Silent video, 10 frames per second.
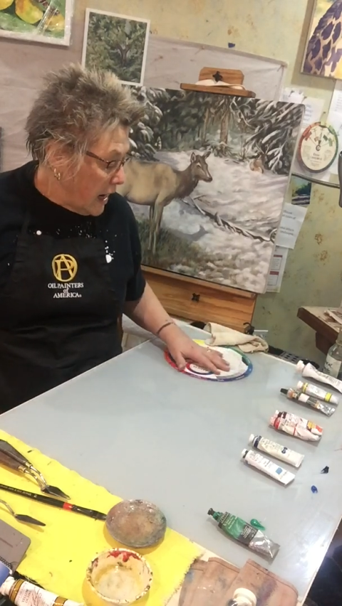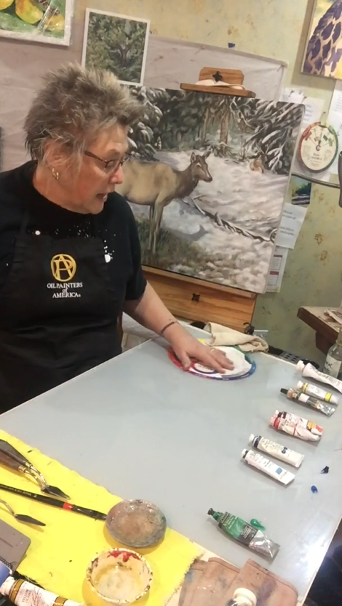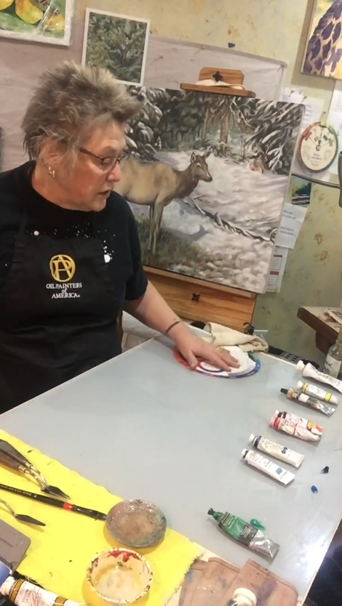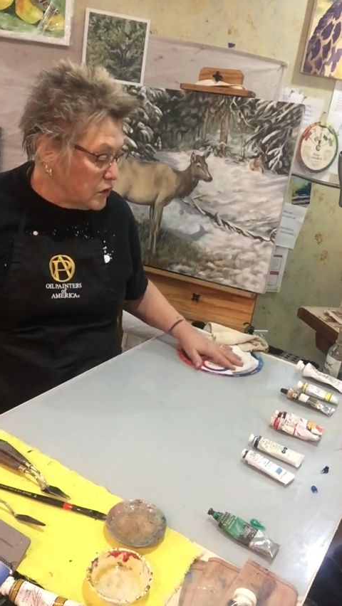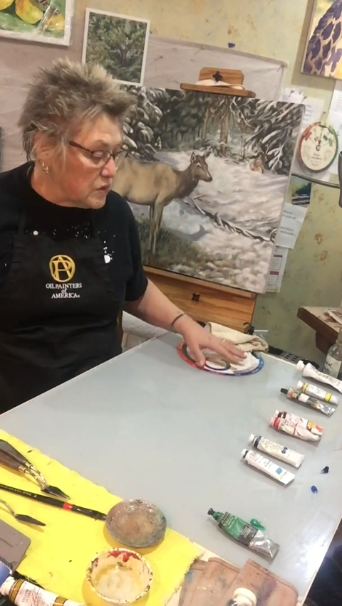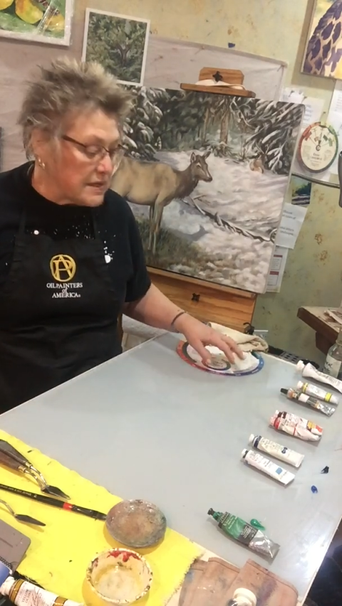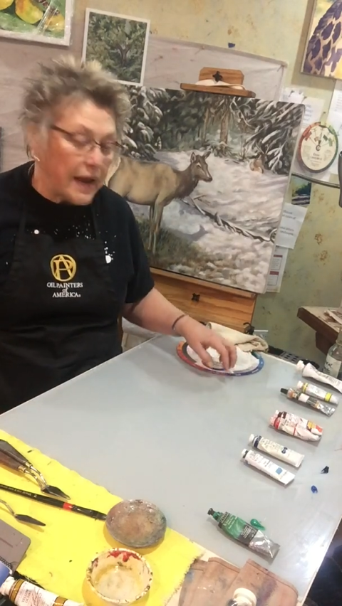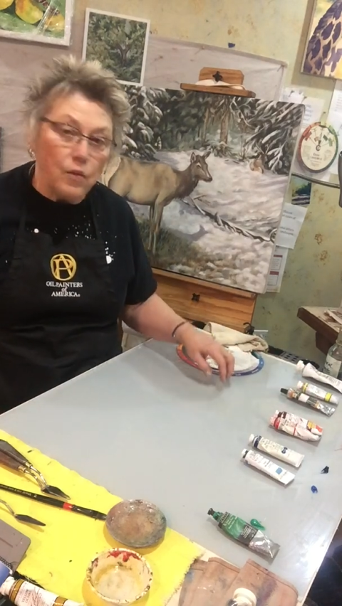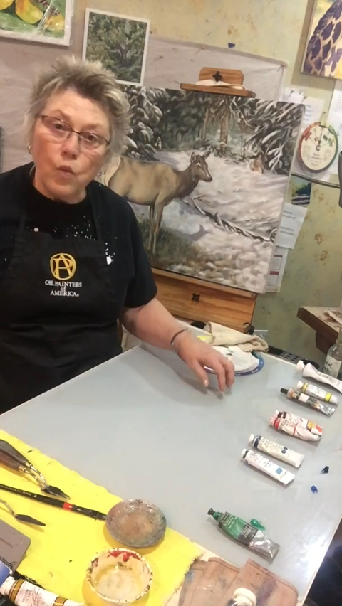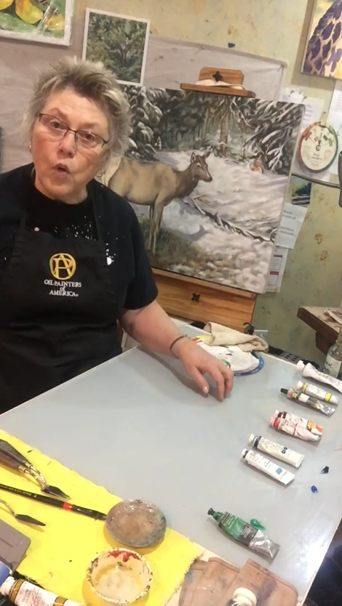I use
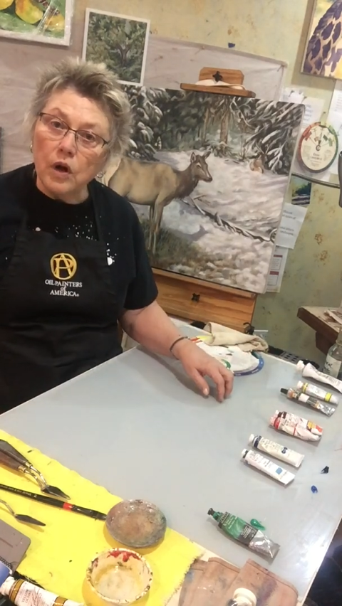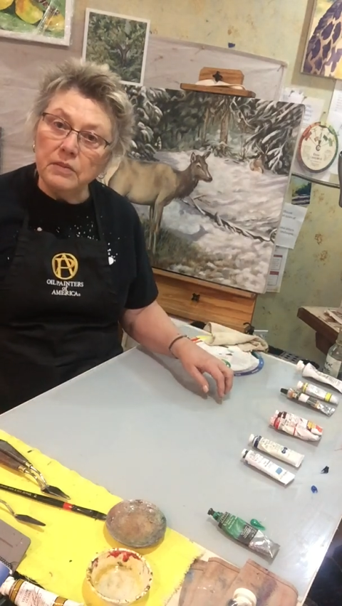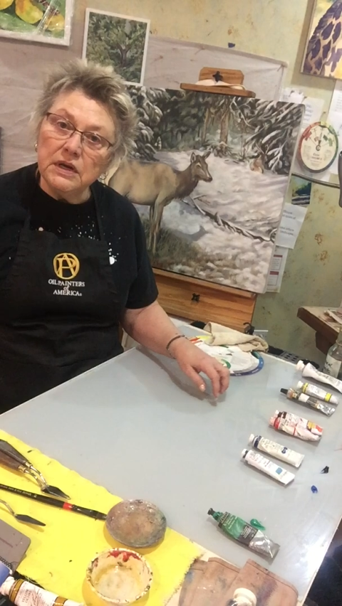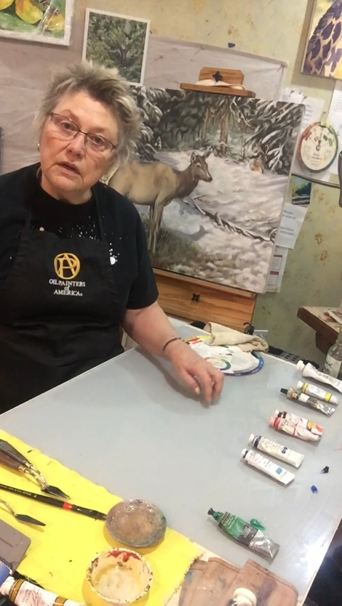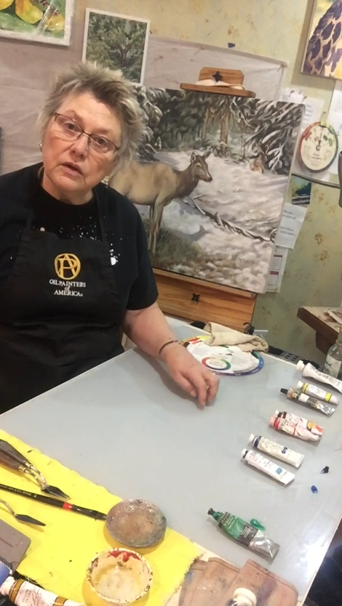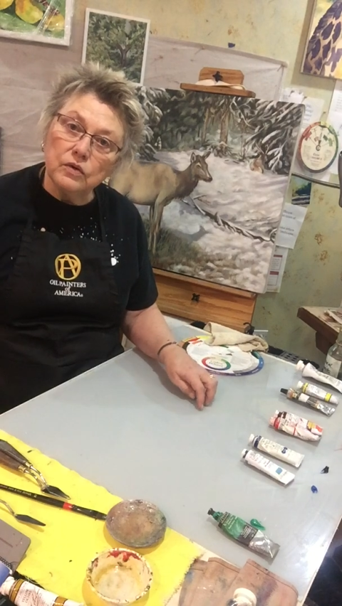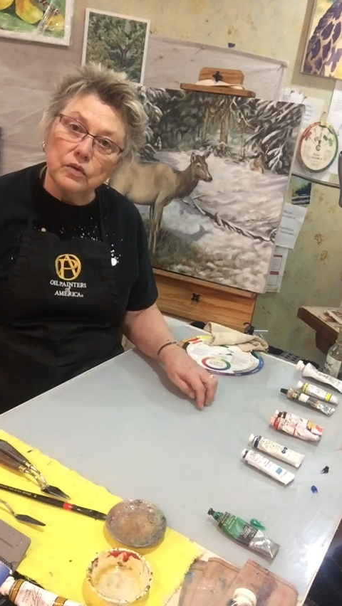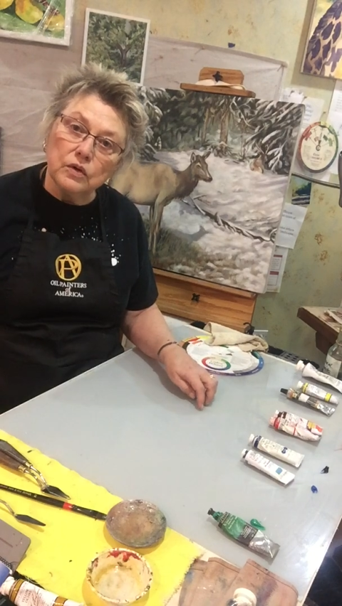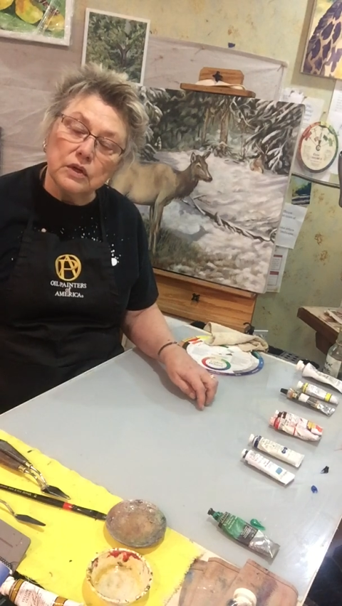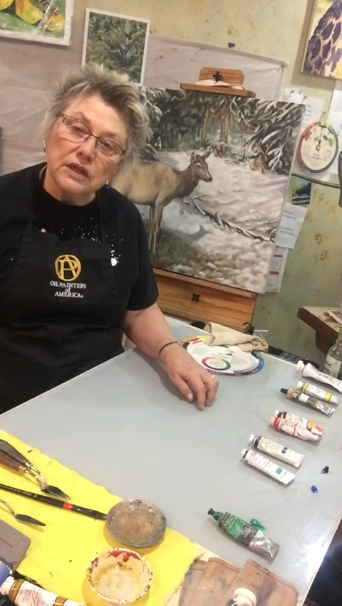a warm and a
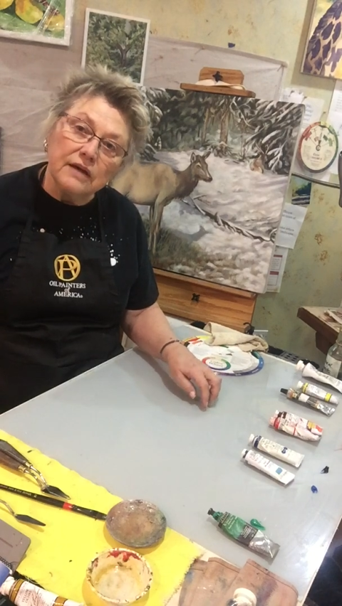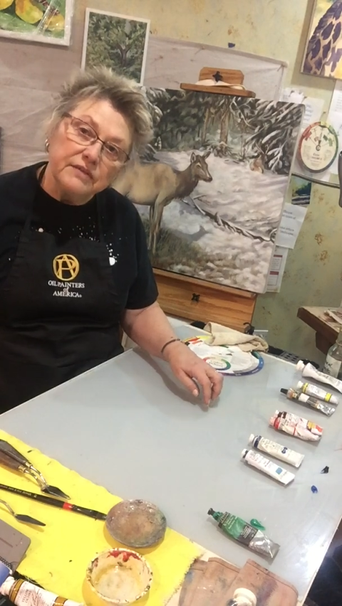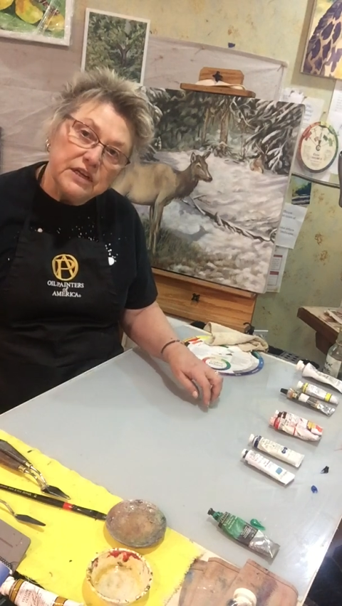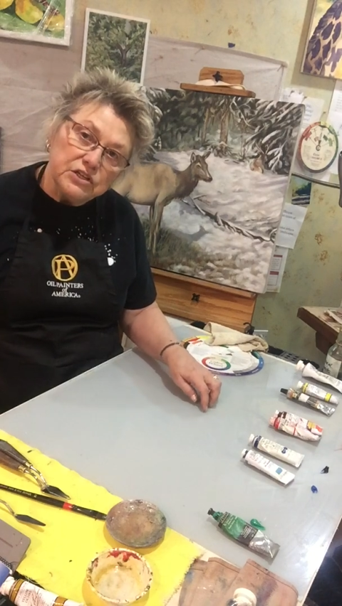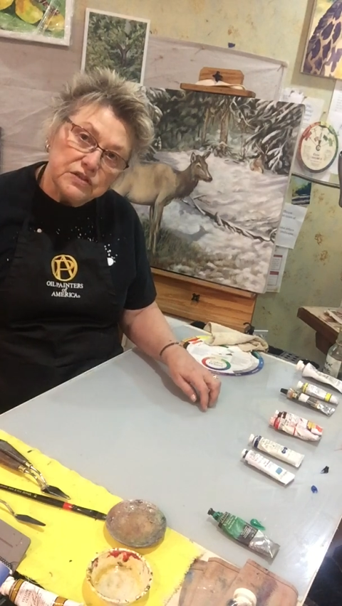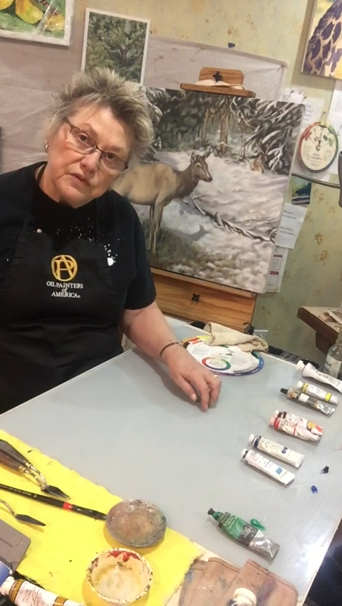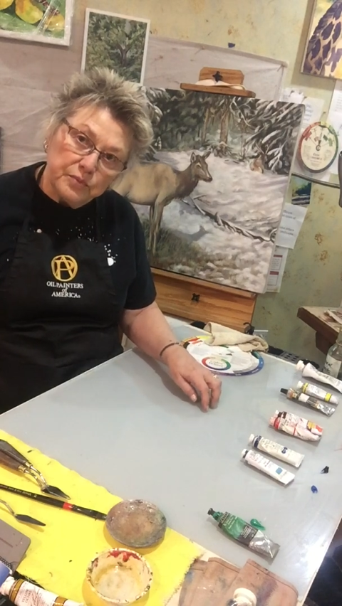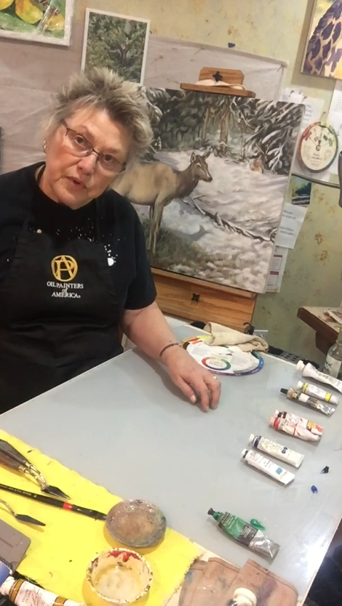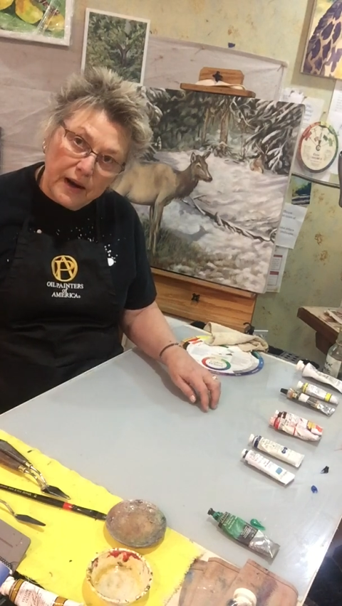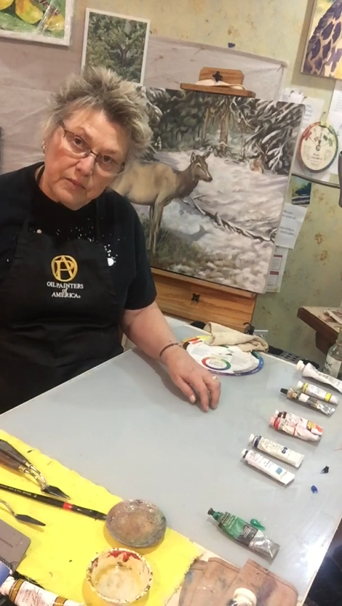cool of each of the
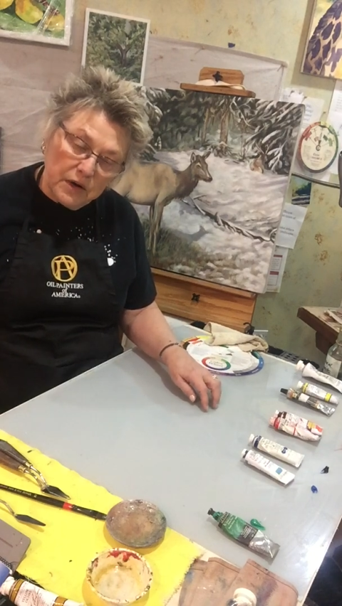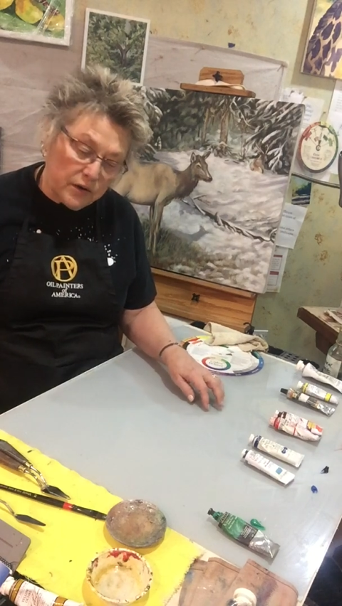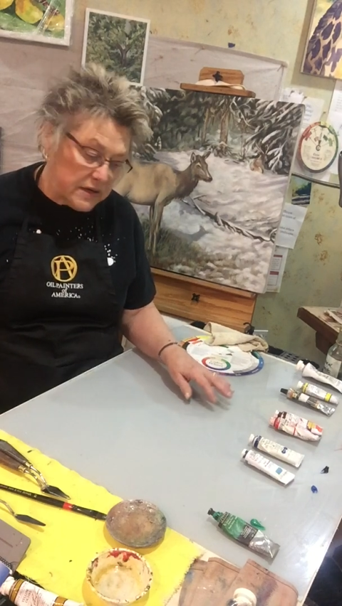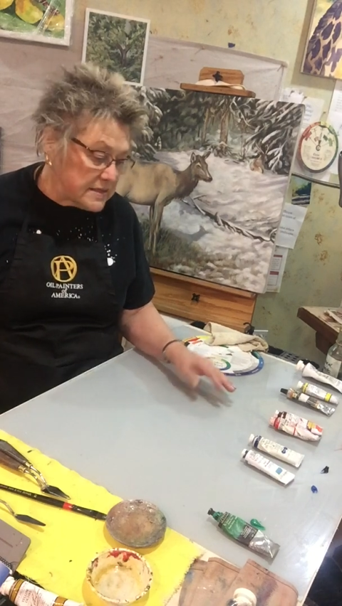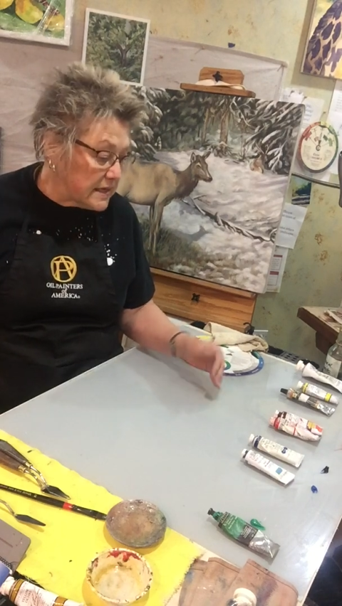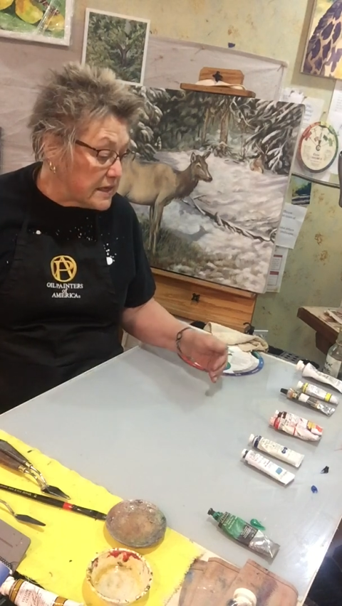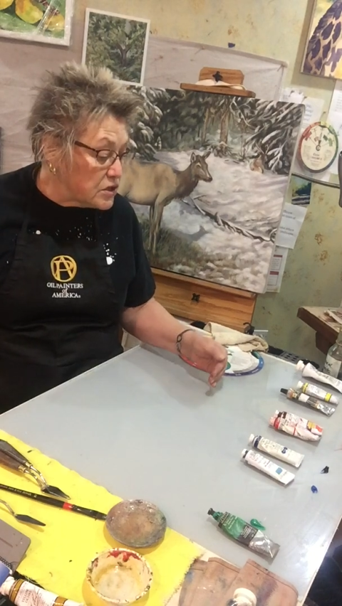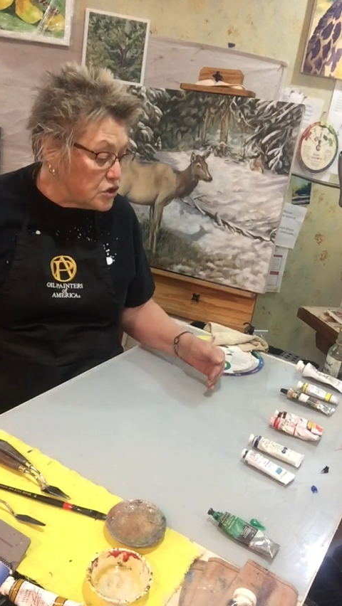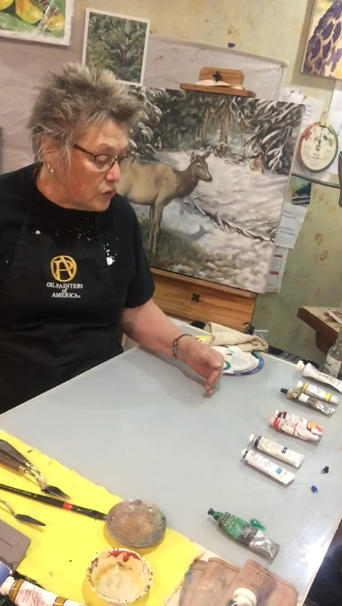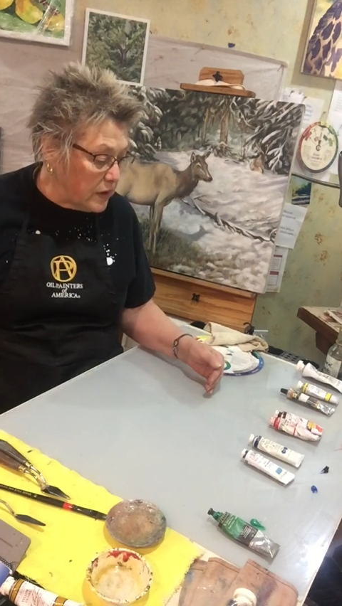primaries, and
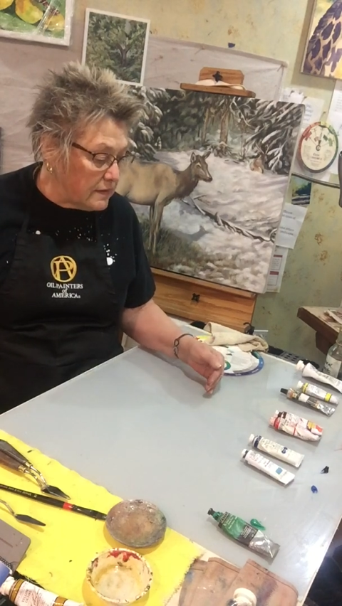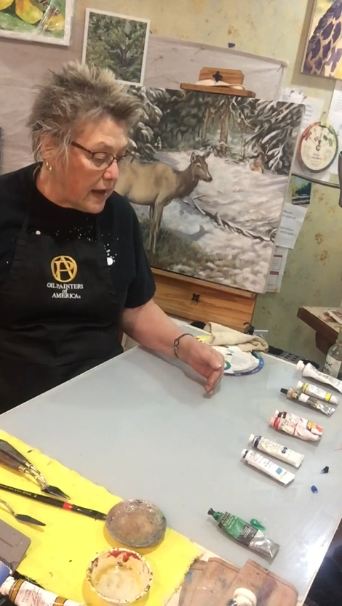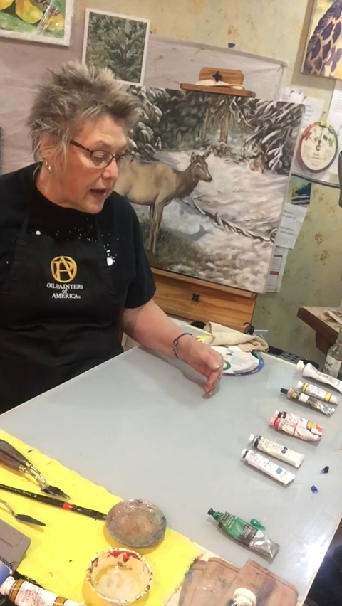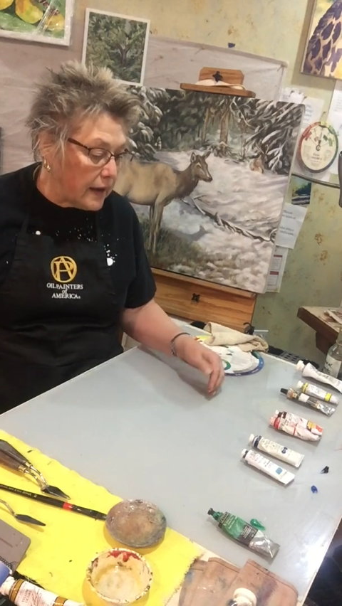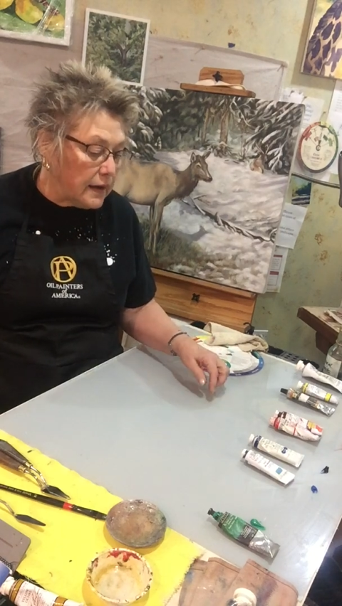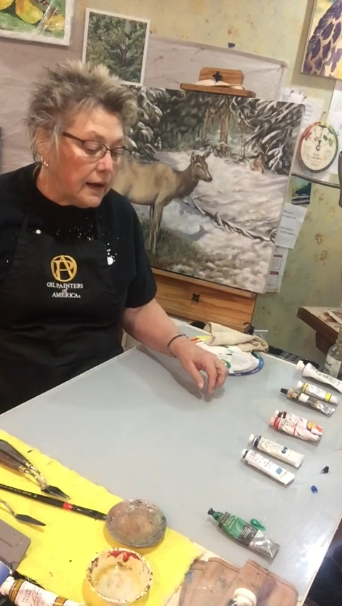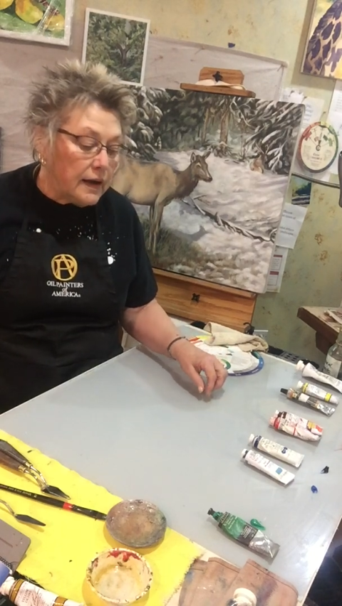in doing that,